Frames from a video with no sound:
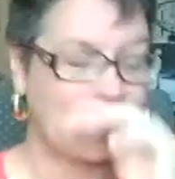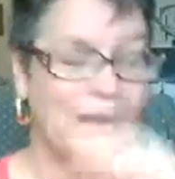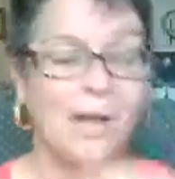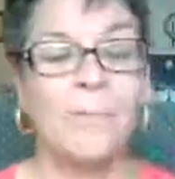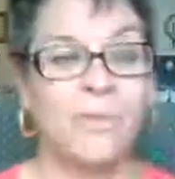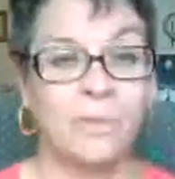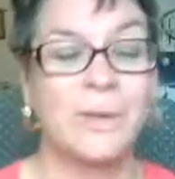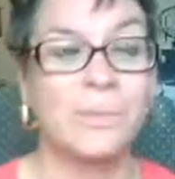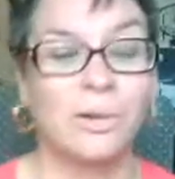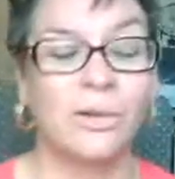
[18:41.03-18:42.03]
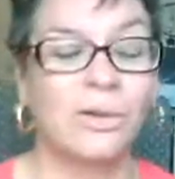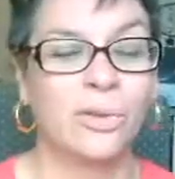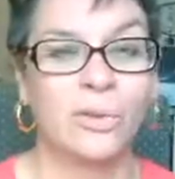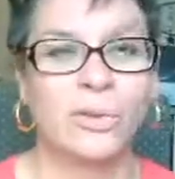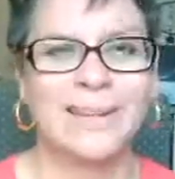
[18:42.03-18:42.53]
a couple other people look
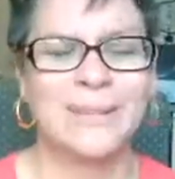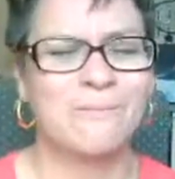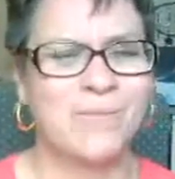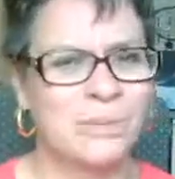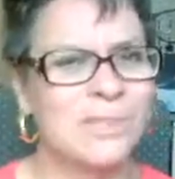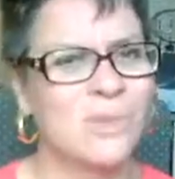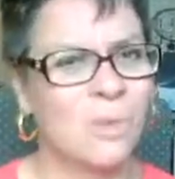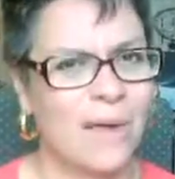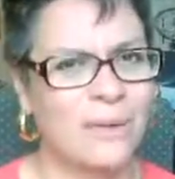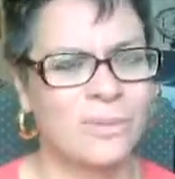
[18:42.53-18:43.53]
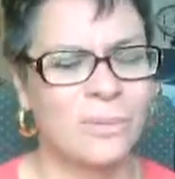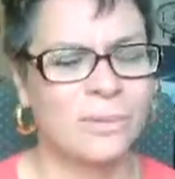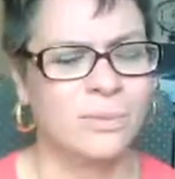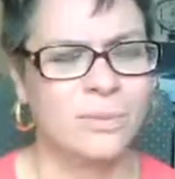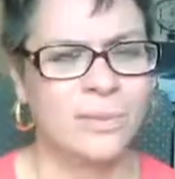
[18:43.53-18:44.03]
through it. There was still quite a few
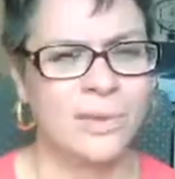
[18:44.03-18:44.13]
boo-boos.